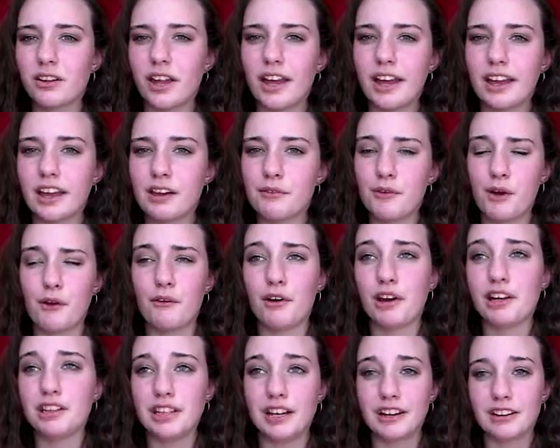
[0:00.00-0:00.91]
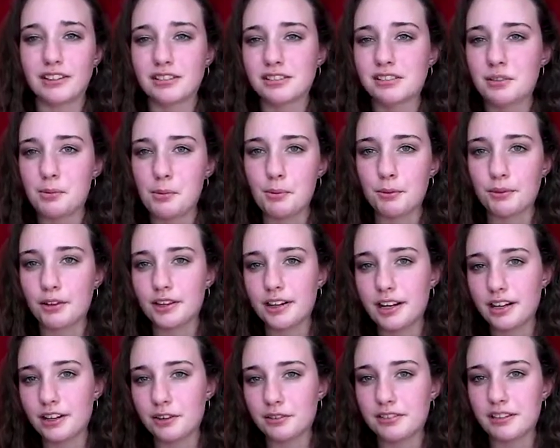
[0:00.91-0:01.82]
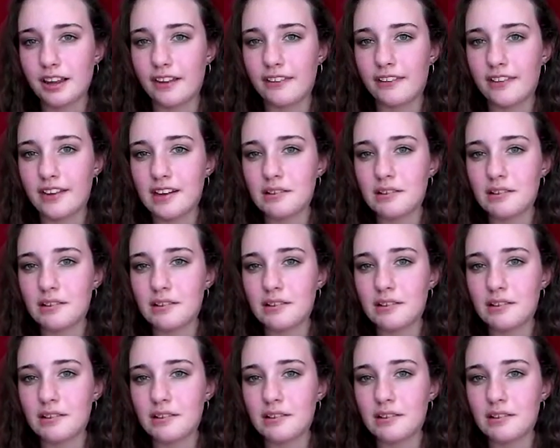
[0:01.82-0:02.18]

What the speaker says: like if I write letters to people and I don't send